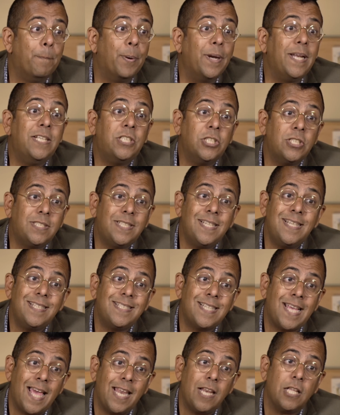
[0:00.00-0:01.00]
But he just
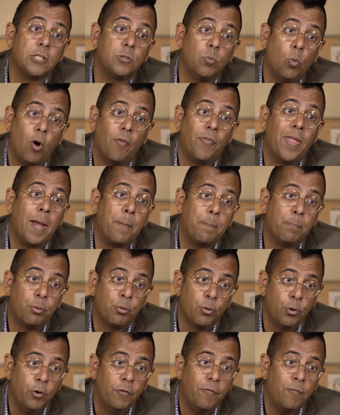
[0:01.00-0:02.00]
didn't tell us what that
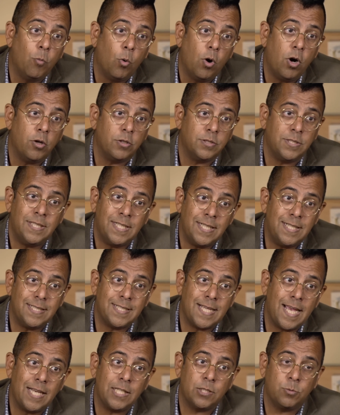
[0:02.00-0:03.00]
proof was. He didn't
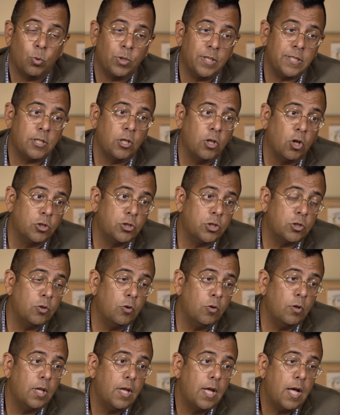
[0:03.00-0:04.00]
tell us what his
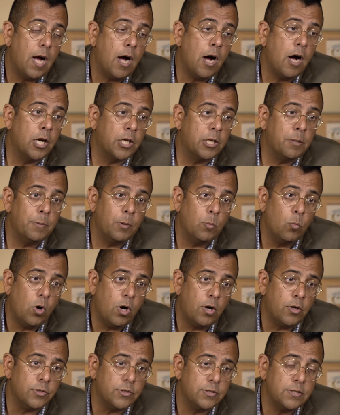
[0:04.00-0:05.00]
logical argument
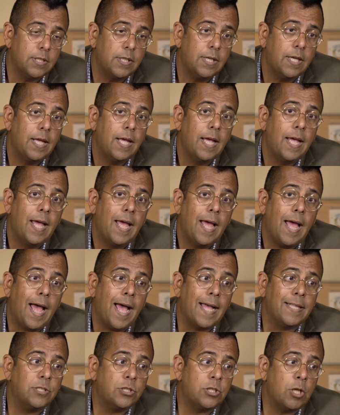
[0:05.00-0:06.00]
was.
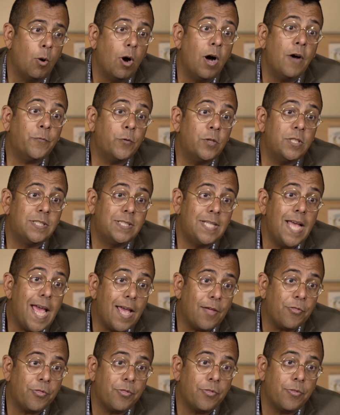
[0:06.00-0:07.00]
And so after his
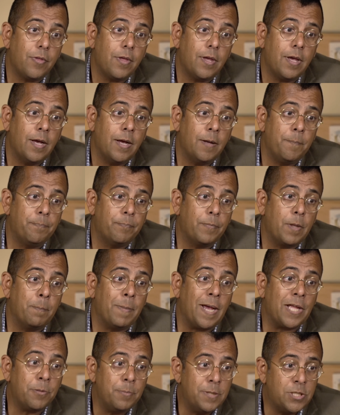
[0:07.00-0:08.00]
death,
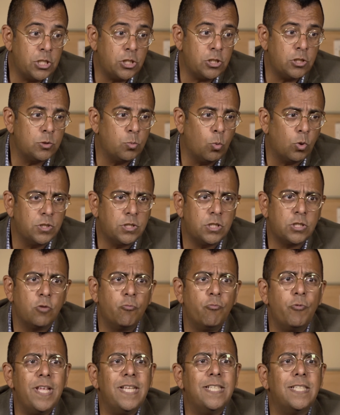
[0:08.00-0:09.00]
mathematicians wanted
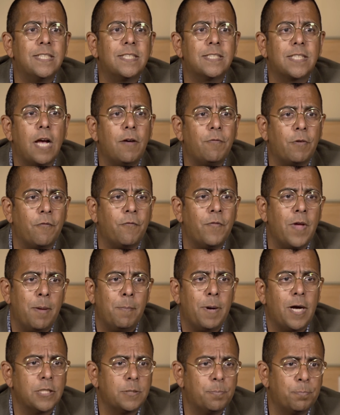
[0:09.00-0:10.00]
to rediscover
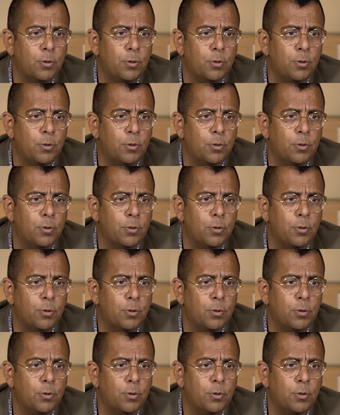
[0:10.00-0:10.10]
Fermat's